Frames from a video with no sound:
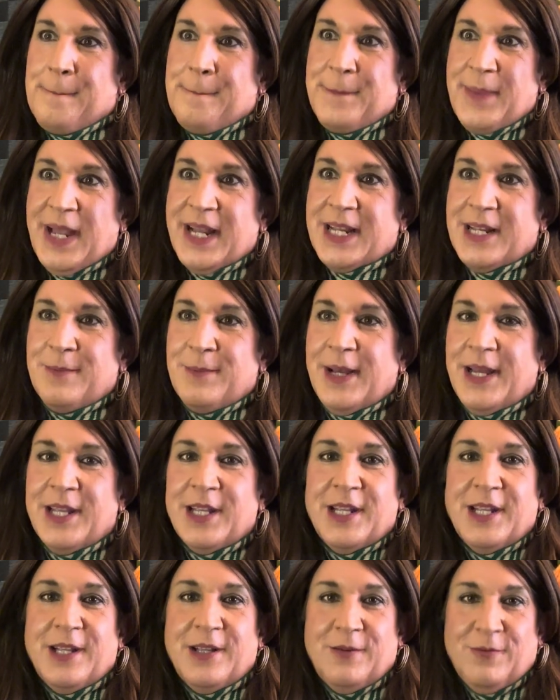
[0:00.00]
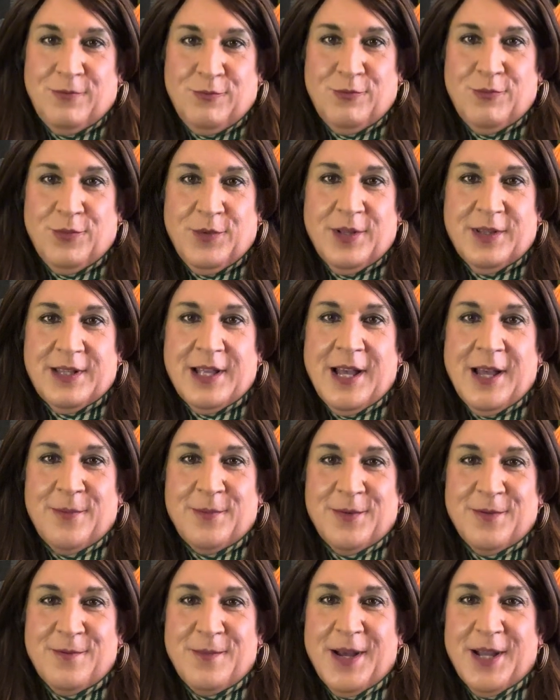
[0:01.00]
back in the
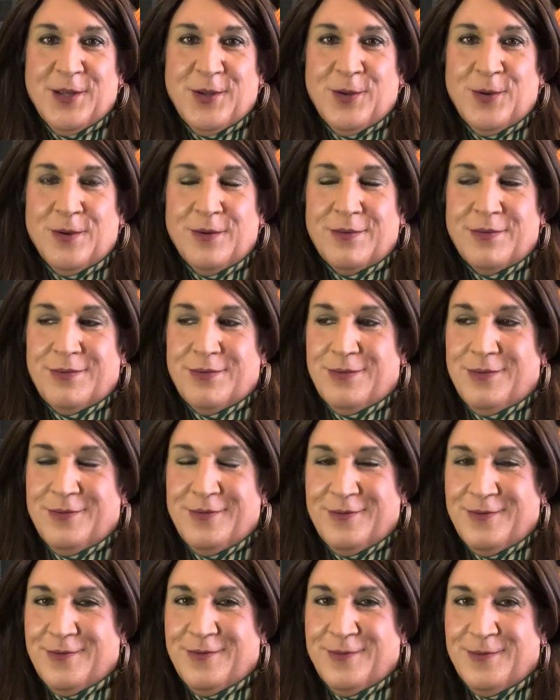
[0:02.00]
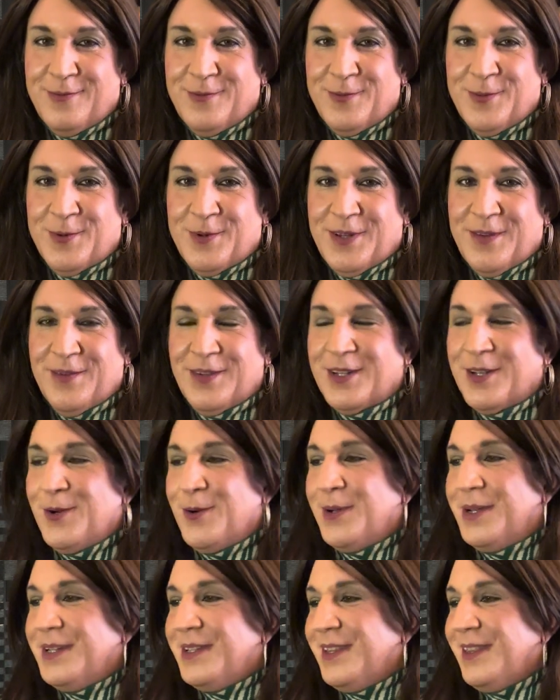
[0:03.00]
times of my youth, won't even go
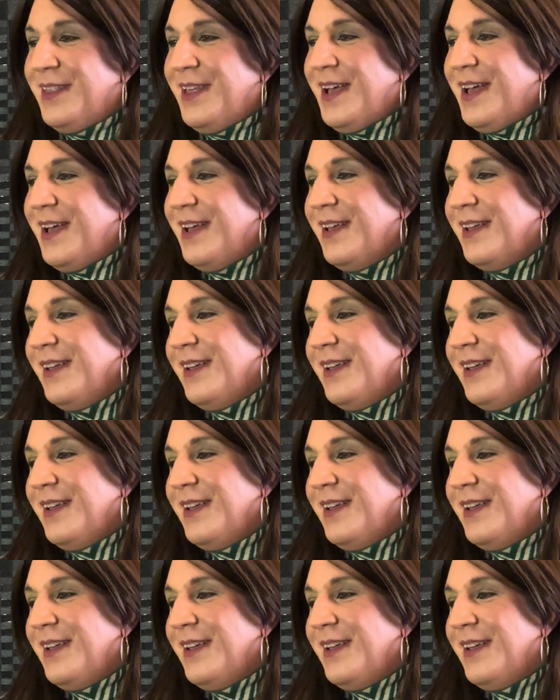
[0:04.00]
into that,